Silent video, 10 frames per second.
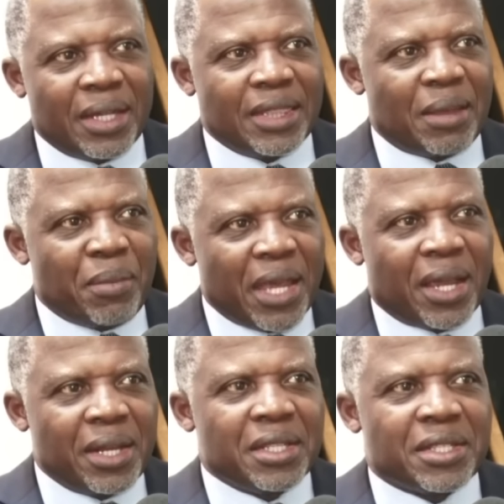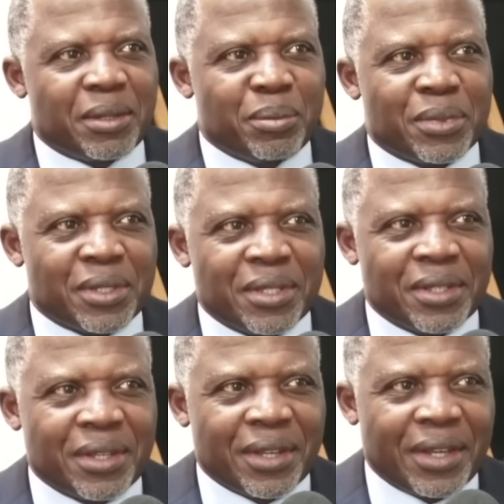the mechanisms
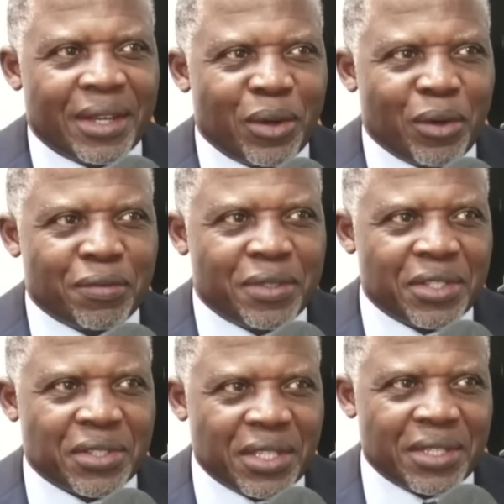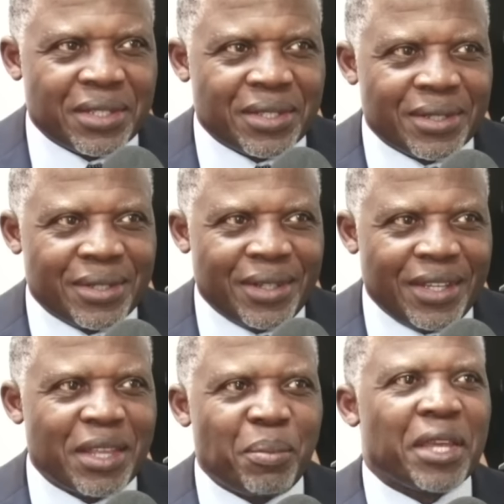of disease
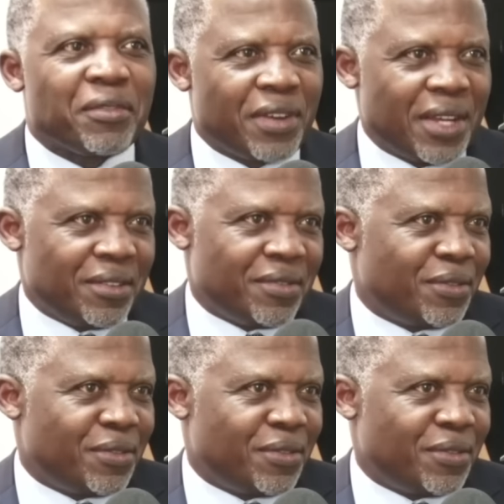in the big five,